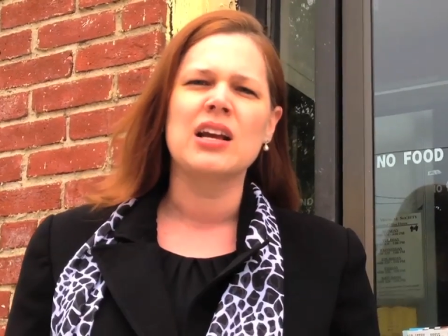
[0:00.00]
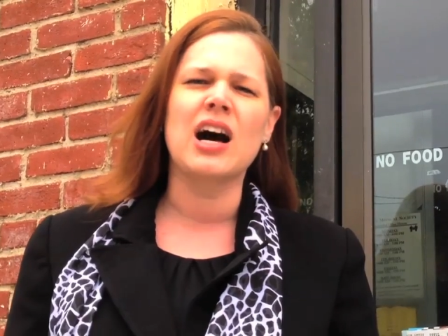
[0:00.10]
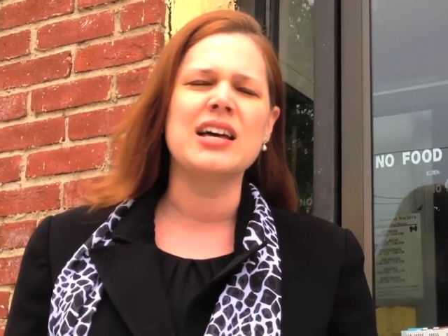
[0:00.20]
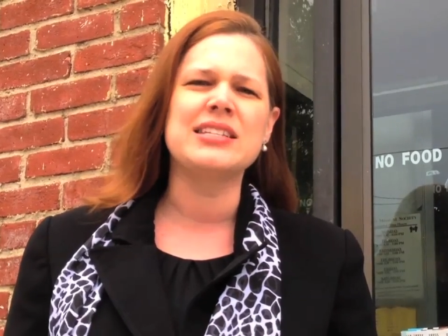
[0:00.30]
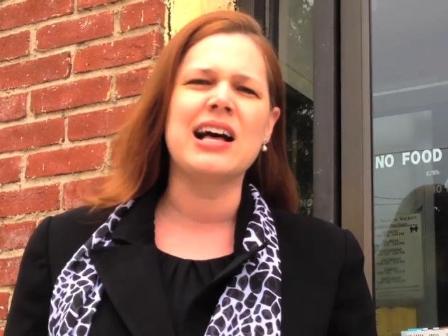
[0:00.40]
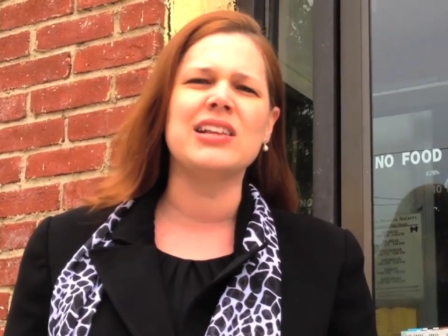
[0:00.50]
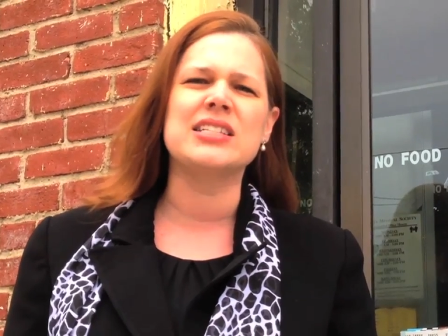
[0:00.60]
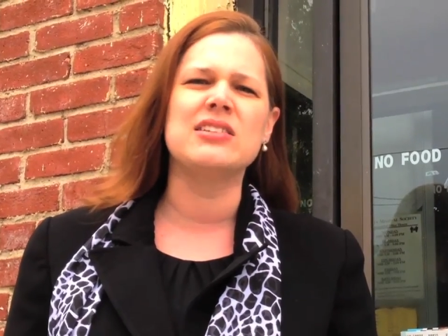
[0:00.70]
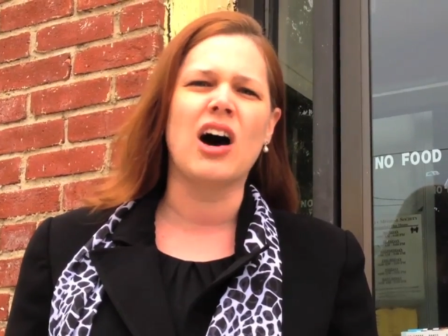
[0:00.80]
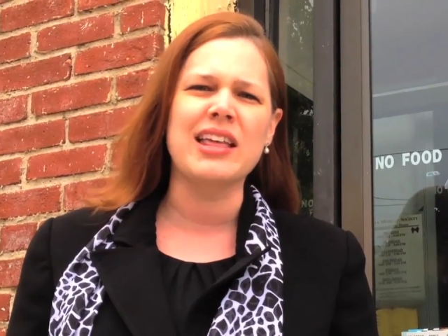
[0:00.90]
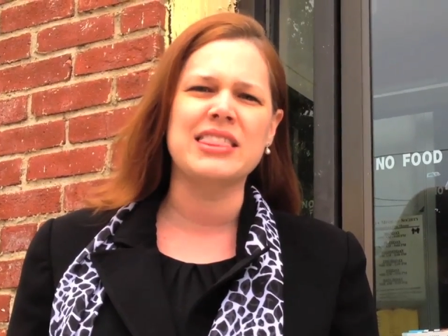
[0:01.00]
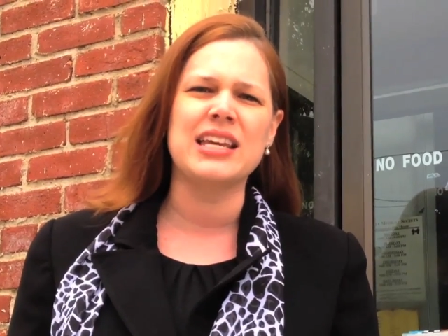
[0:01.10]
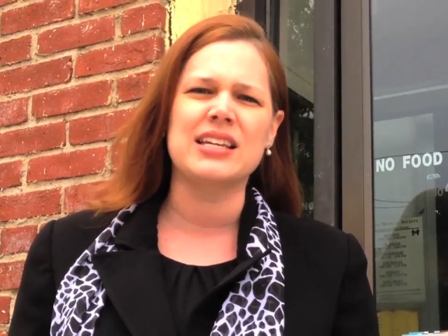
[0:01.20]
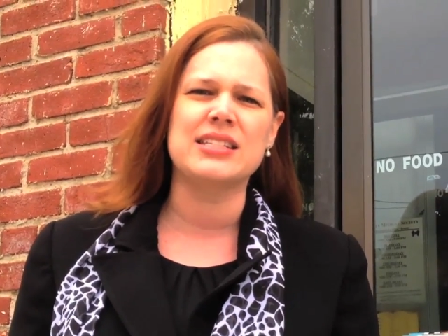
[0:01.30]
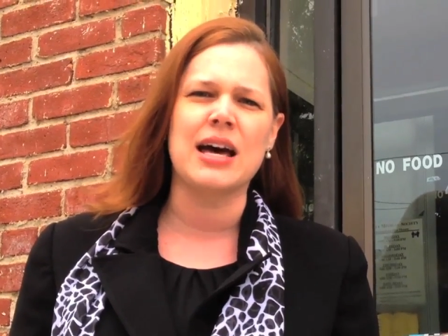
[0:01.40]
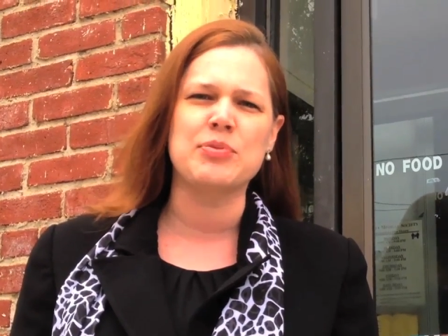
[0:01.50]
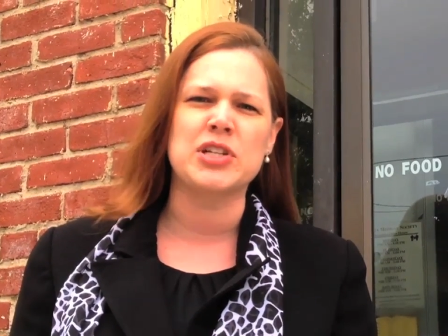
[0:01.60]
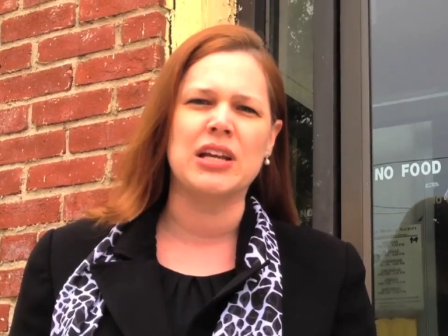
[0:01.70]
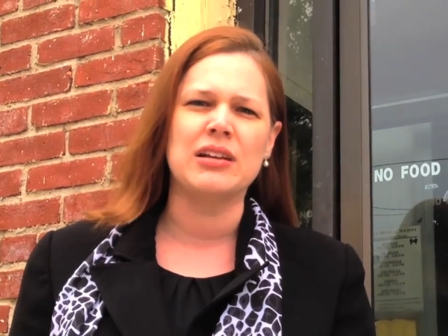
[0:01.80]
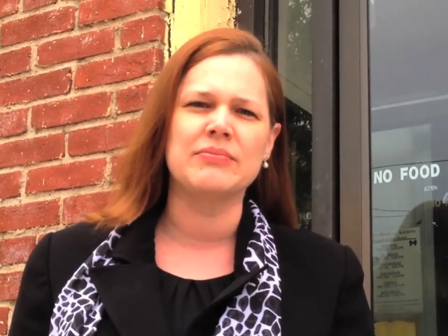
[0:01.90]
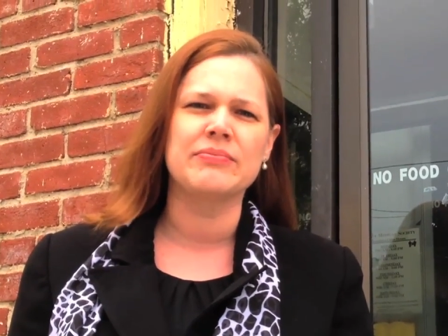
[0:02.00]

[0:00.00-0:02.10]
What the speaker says: Gosnell is not the exception.